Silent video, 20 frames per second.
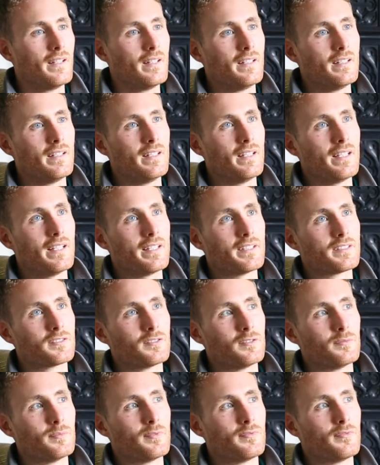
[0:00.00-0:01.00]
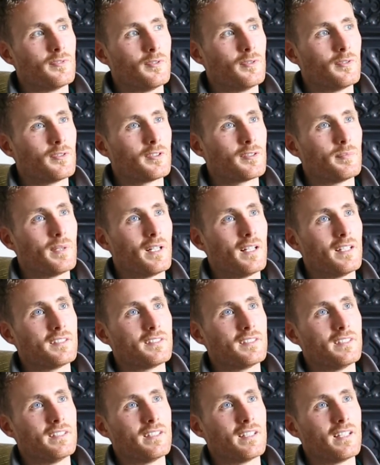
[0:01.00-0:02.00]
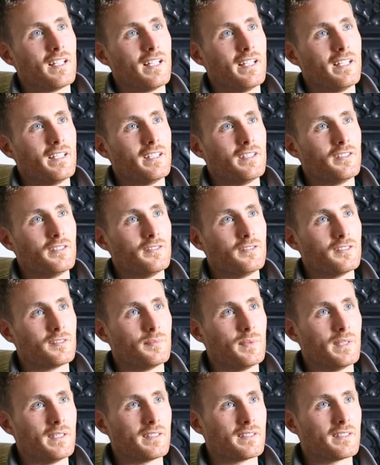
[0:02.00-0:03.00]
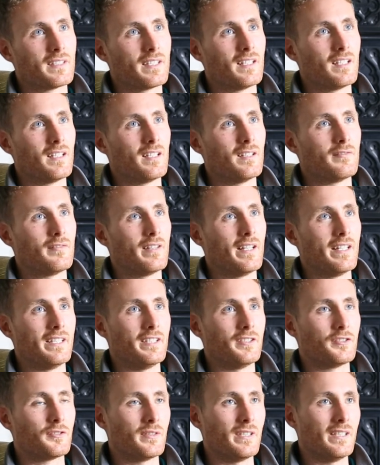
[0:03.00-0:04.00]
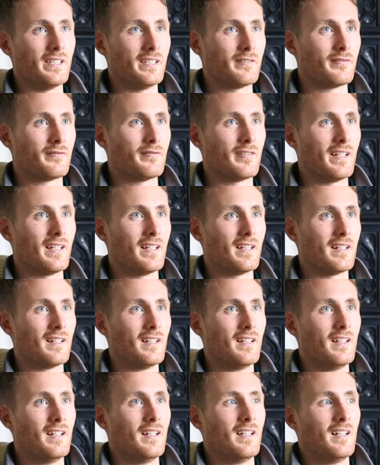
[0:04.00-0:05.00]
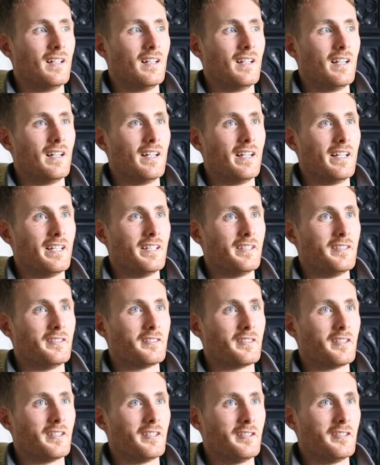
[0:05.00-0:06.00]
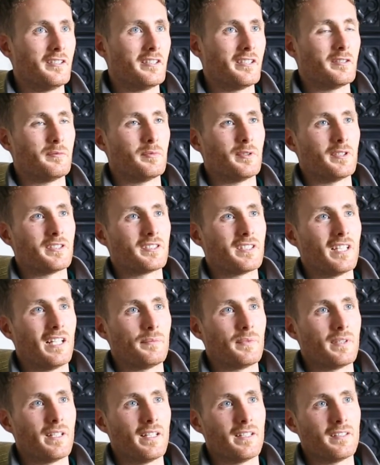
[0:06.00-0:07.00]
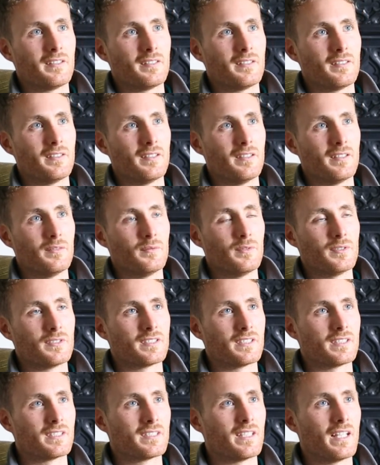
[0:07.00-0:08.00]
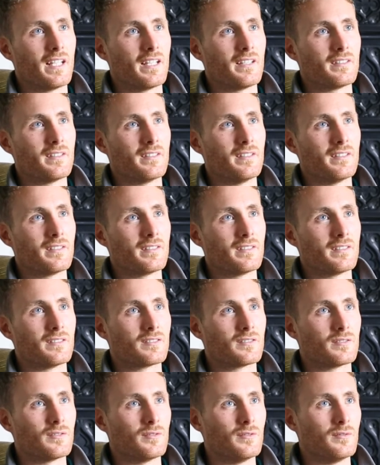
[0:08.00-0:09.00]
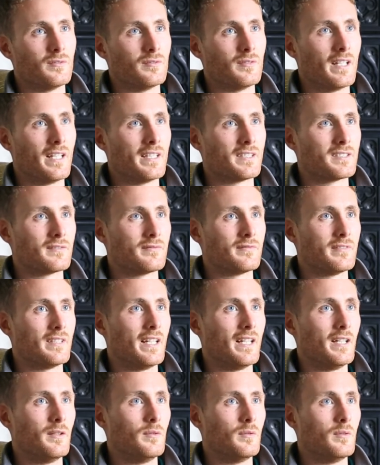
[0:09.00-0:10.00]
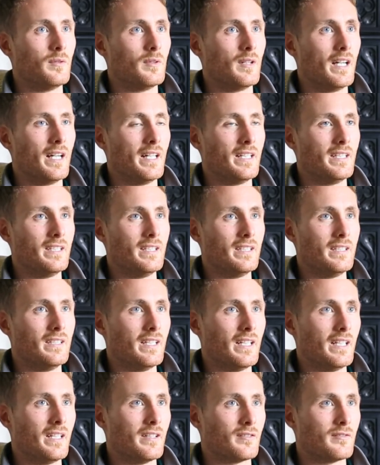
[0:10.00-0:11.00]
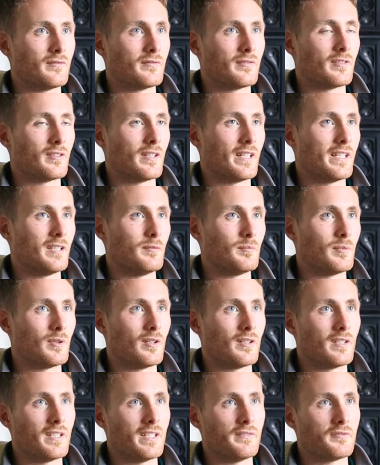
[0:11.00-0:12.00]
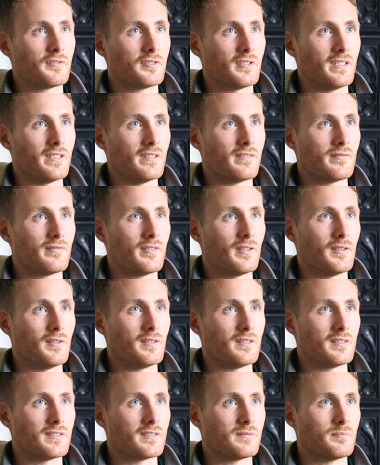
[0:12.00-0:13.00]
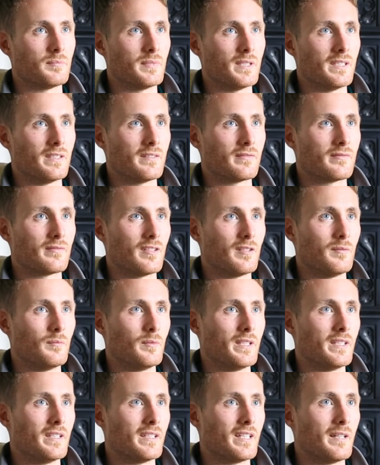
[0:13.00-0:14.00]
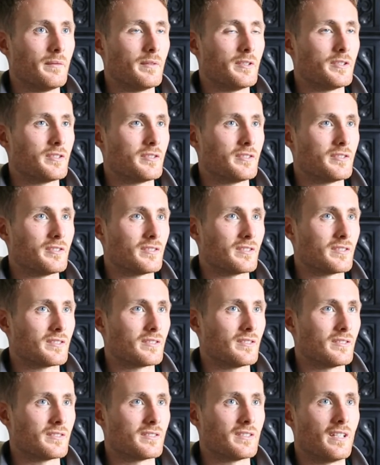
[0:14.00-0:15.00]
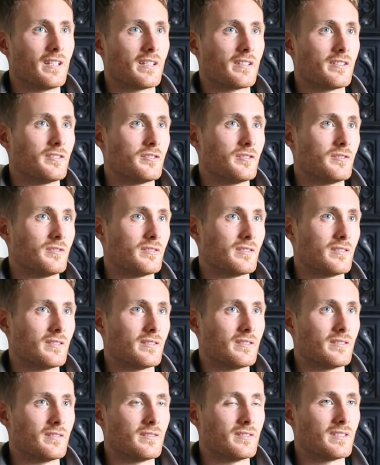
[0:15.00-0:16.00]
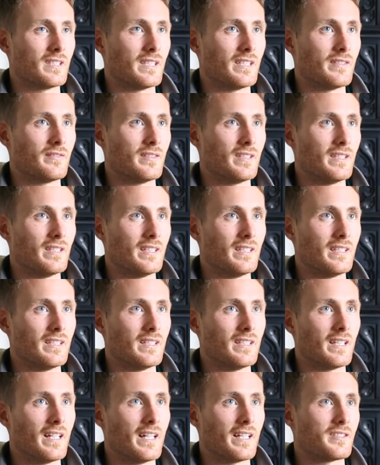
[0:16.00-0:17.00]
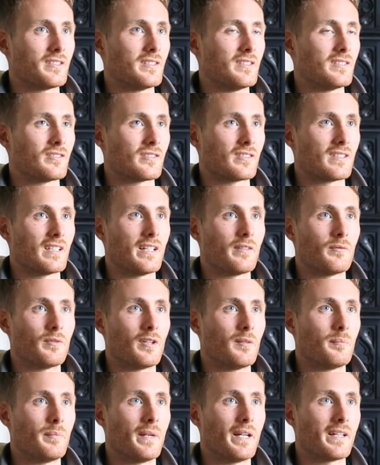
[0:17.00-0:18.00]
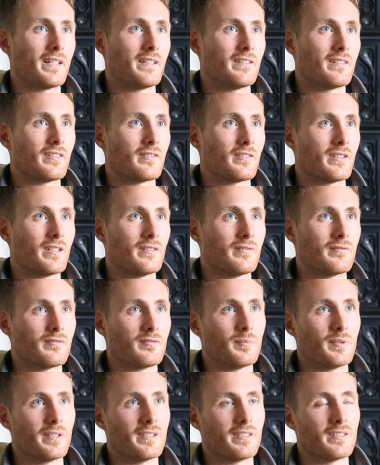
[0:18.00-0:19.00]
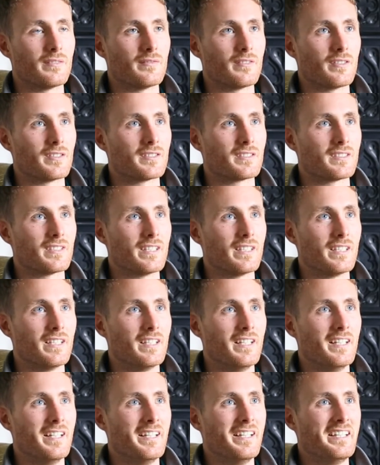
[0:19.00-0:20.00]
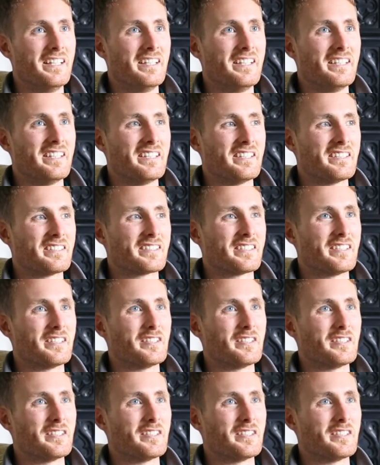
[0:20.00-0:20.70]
Yeah, so before the policy in the land used to be to sell off any tree that fell, and I kind of put a stop to that once I started. So as of now, any native or any broadleaf tree that falls, be it from wind damage or just us knocked it due to unsafety, it actually is just let rot back into the ground for biodiversity. It's